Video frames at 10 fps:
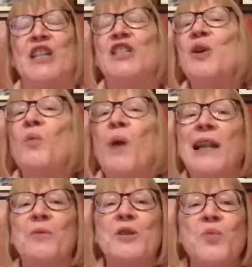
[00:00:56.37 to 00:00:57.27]
So while
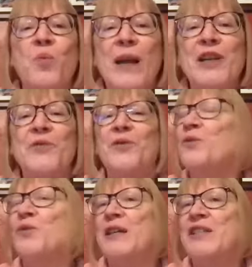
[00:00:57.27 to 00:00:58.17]
it was wonderful
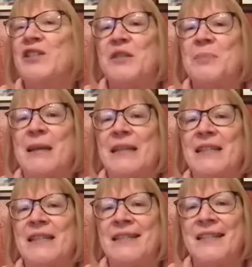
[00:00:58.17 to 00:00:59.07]
for us to
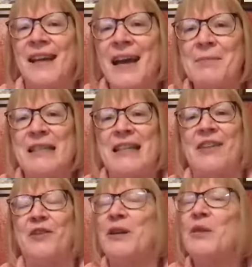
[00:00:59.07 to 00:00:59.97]
spend time
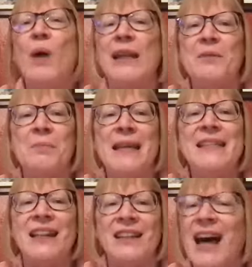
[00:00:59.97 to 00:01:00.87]
together, and while it
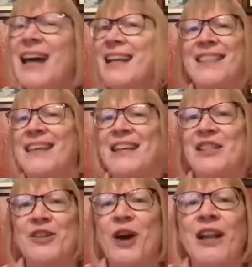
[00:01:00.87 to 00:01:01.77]
meant a lot, I think,
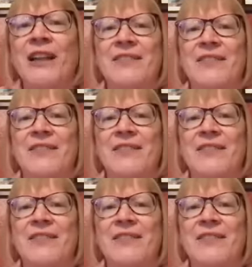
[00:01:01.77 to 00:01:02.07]
to all of